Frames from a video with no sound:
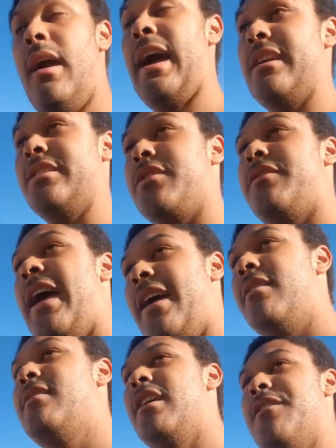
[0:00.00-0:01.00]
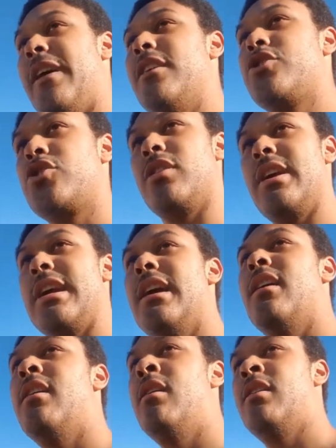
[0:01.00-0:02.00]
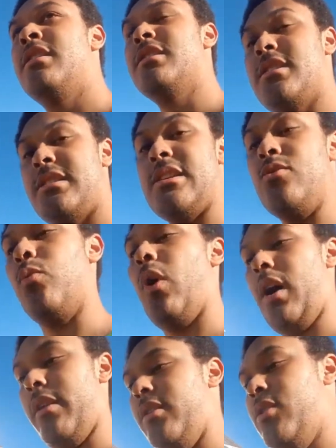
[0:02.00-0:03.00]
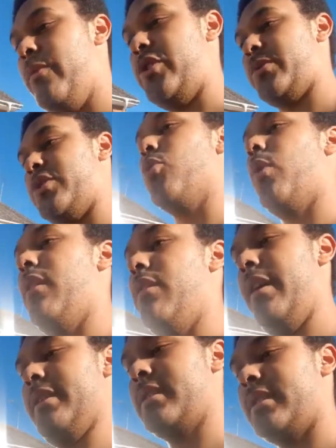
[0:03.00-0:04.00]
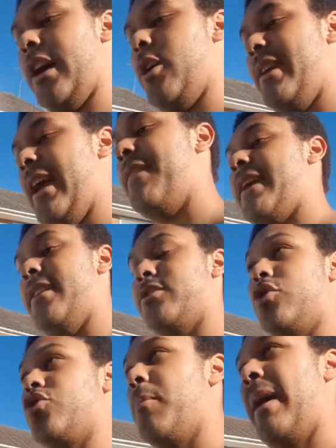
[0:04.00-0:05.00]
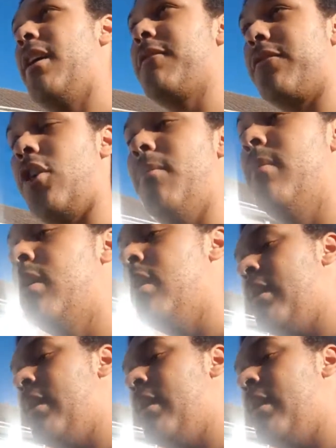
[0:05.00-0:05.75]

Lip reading: and then eventually scene 1, which was the one that we had the editor drop out from